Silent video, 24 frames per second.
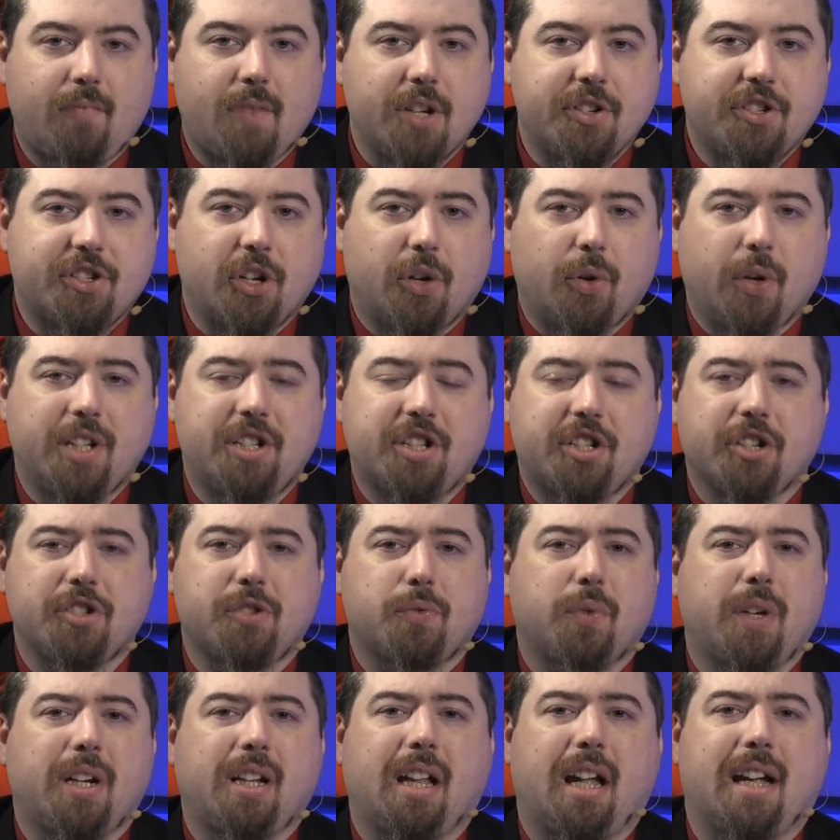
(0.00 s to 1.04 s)
So it's just
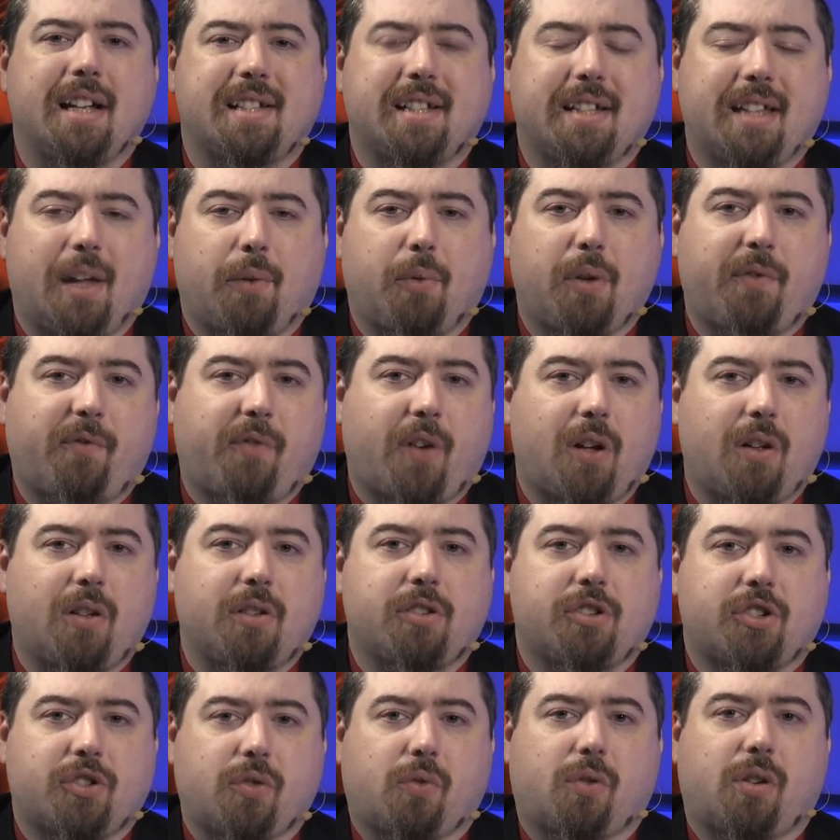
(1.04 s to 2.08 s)
realizing that we fall
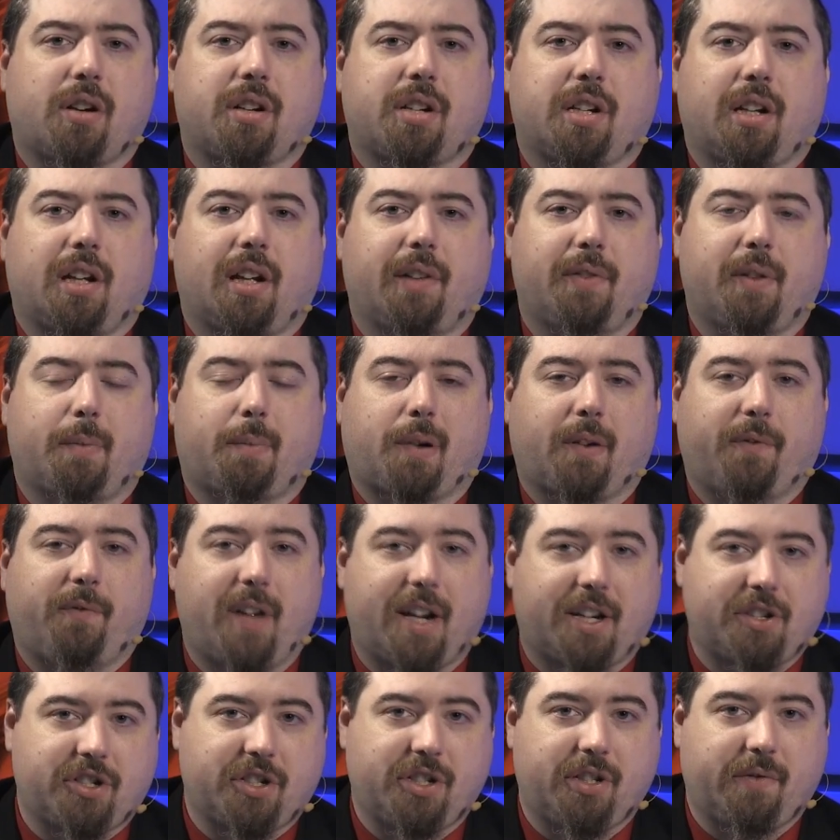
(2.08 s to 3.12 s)
short of the
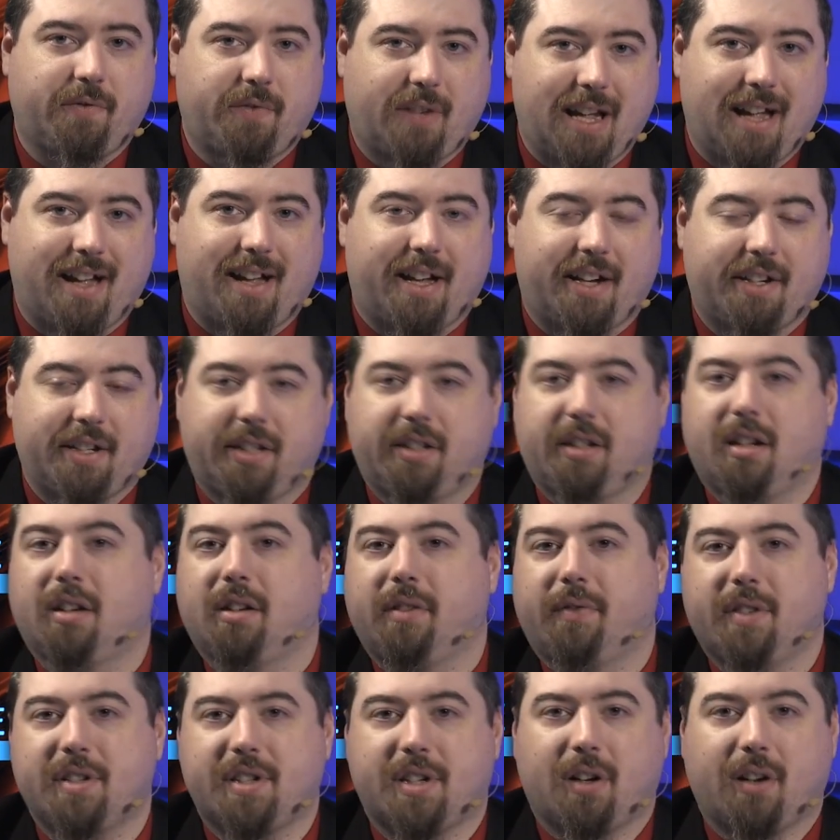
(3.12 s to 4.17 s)
perfection of God. None
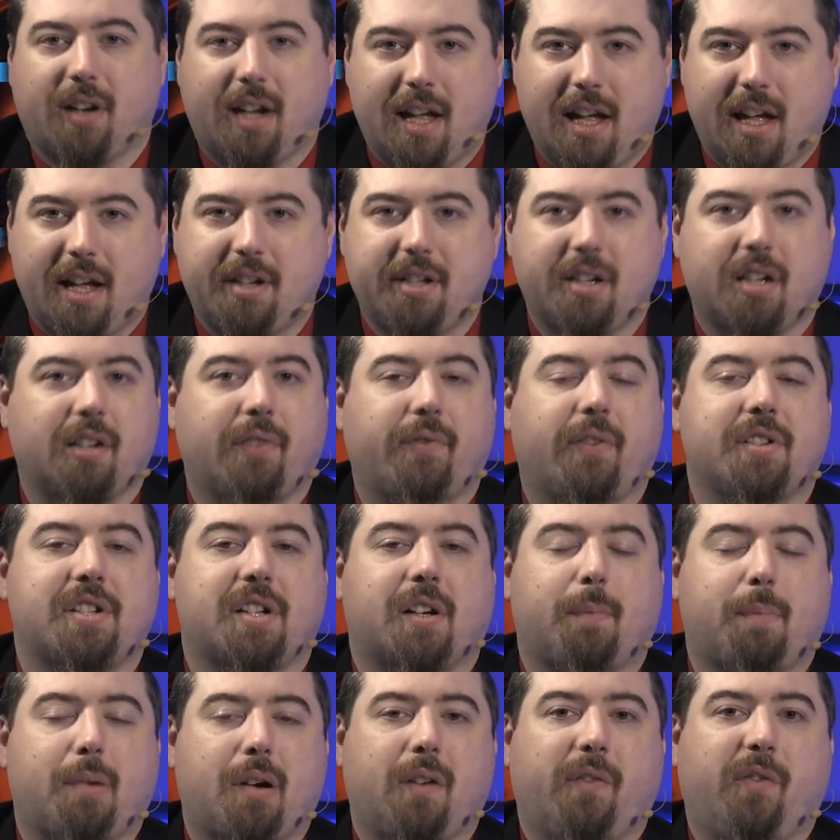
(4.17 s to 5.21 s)
of us are God. None of us
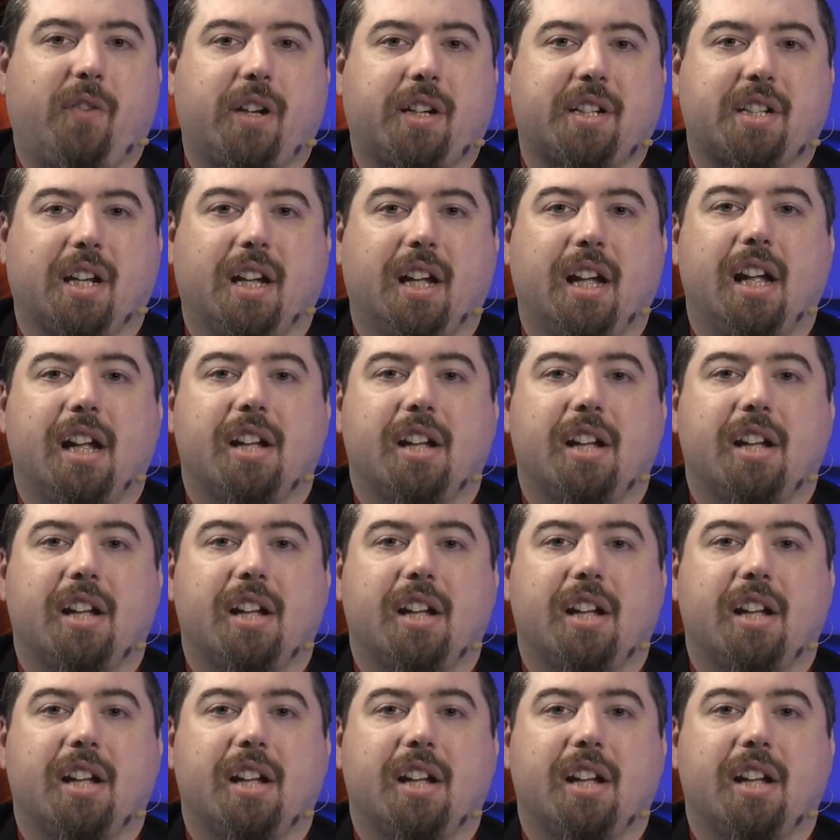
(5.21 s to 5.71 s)
are perfect.